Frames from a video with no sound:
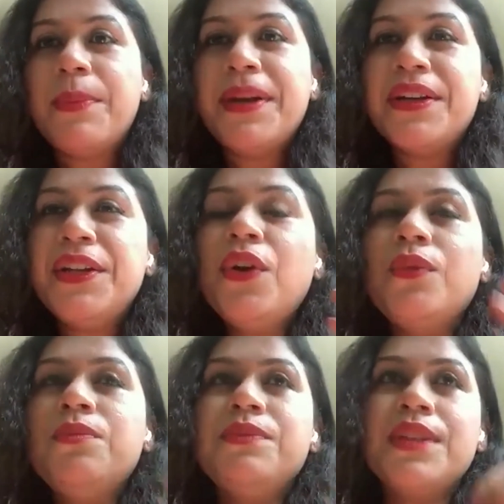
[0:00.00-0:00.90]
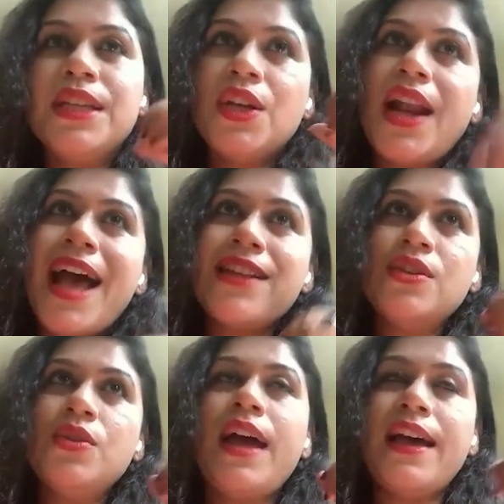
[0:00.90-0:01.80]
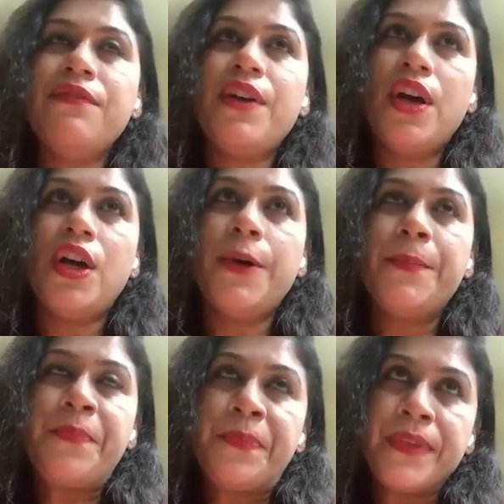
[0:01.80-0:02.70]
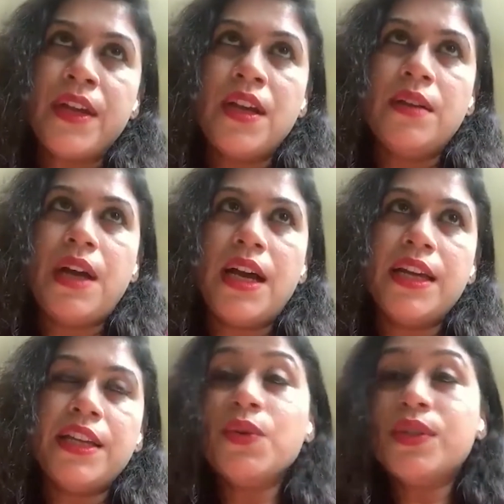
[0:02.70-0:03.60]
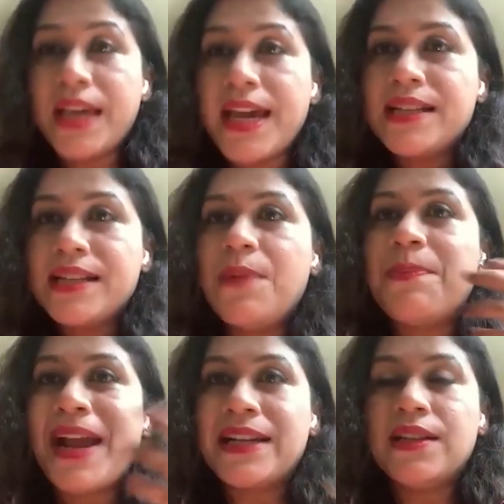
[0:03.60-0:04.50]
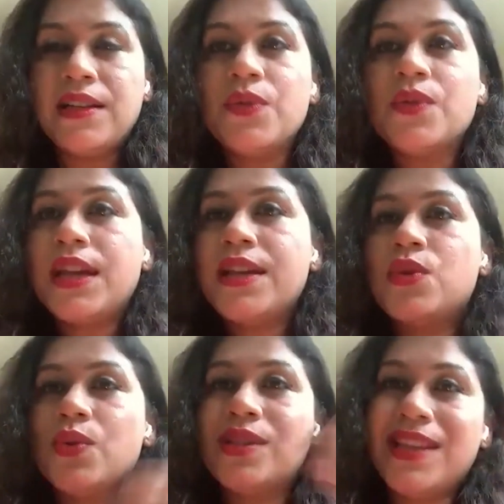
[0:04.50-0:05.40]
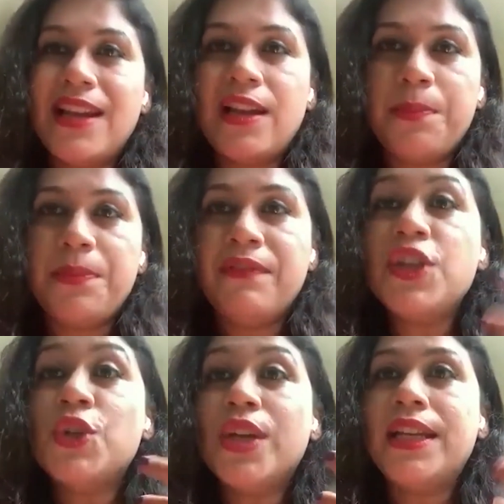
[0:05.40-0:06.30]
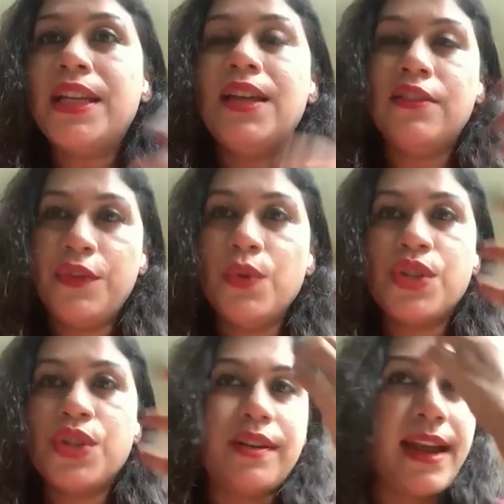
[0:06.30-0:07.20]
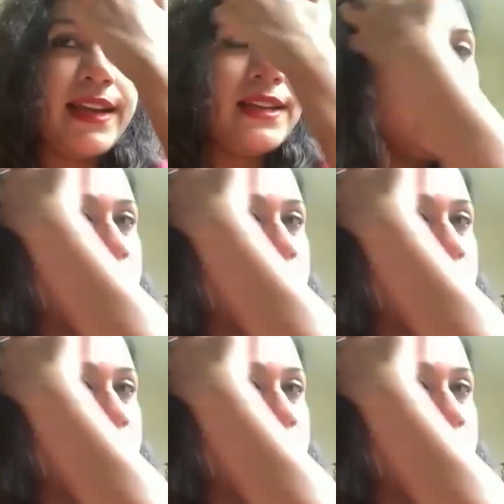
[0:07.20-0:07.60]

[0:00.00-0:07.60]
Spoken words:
But you know, you have to have a use case, a practical use case to scale up eventually in the future, right?